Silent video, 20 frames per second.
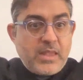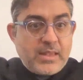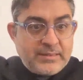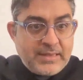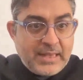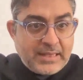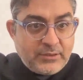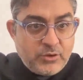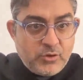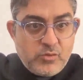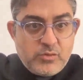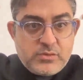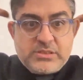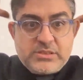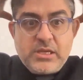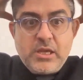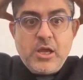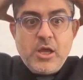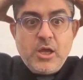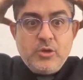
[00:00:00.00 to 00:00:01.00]
Let
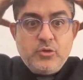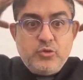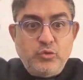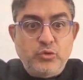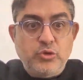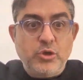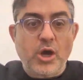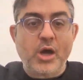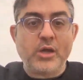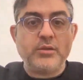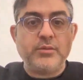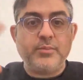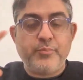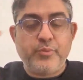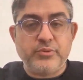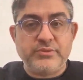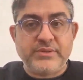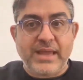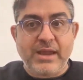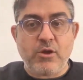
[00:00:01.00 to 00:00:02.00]
loose. Do not
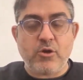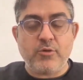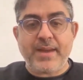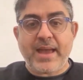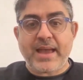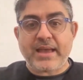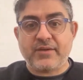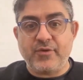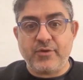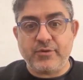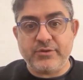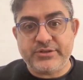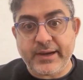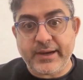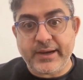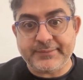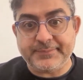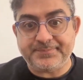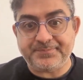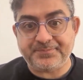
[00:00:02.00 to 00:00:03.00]
pull the hair back very
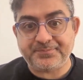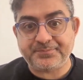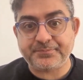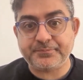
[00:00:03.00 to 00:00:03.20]
tight.